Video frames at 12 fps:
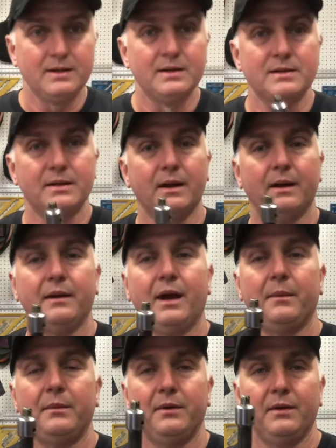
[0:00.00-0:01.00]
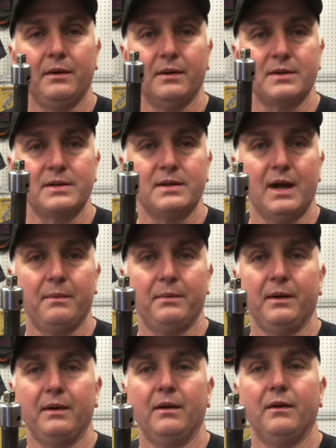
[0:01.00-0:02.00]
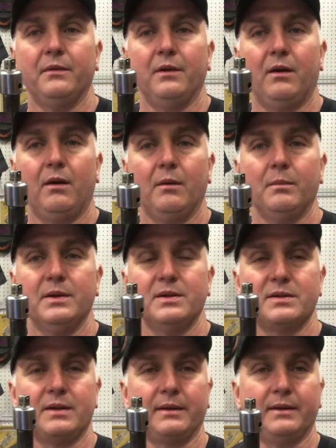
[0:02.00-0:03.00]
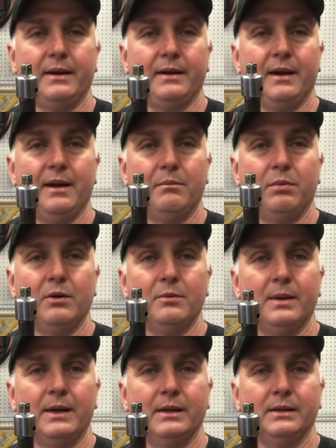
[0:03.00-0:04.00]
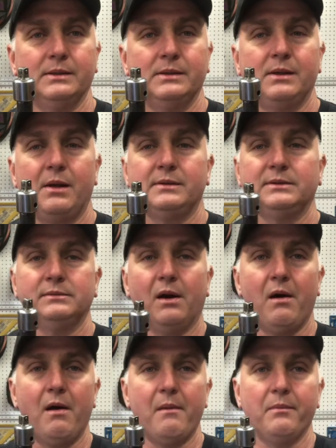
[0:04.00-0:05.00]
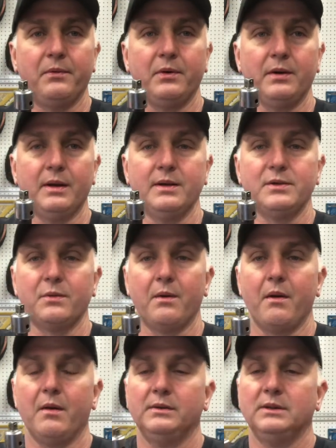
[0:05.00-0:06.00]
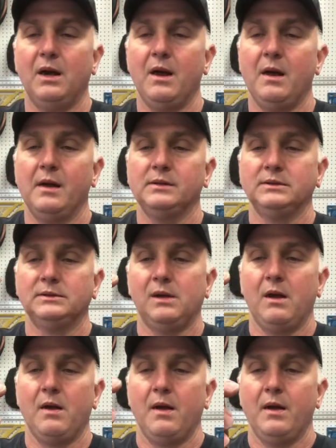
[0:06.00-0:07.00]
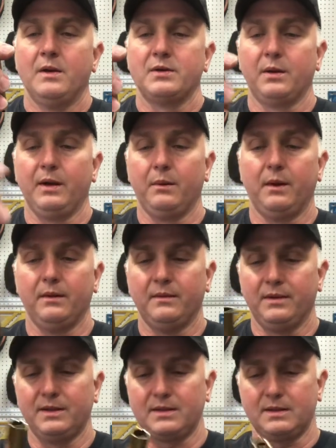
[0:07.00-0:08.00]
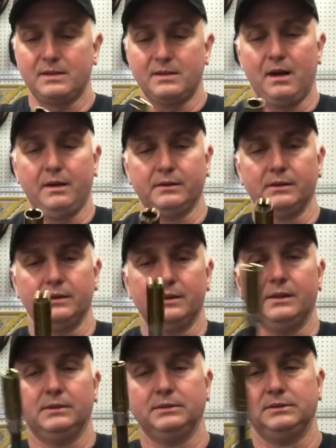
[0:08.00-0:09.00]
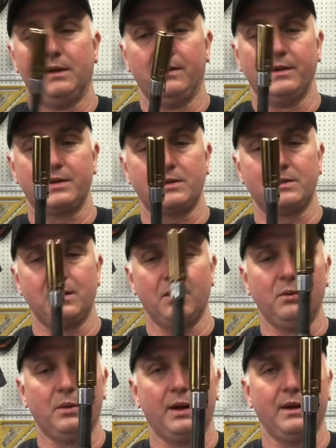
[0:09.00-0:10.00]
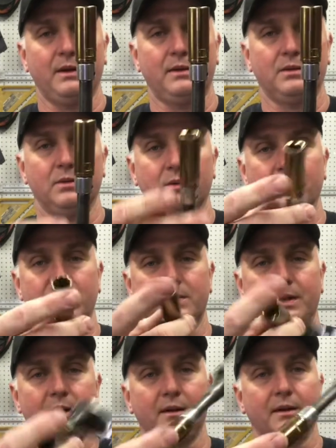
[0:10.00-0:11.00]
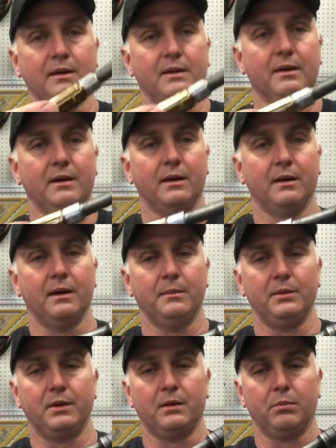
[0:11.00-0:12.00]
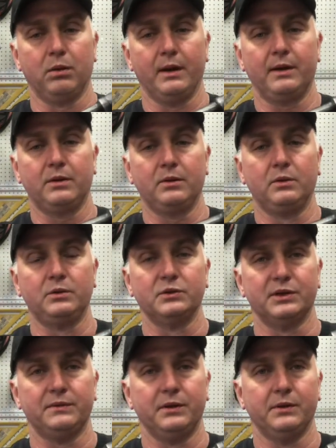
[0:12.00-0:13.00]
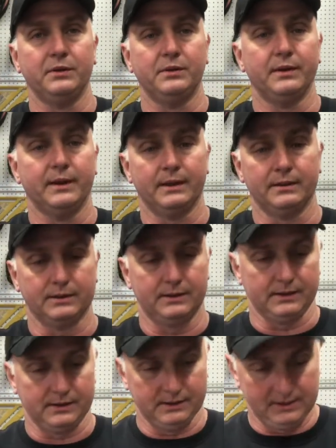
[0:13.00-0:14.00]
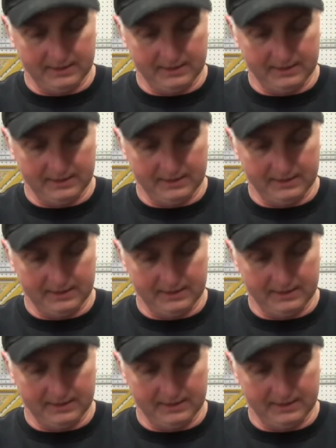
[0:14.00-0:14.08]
See that adapter? You're gonna snap that off in a heartbeat, just like that guy broke my 3/8 one. So anyway, this is not good. This is no way to set anything up. You're gonna break tools if you do that, okay?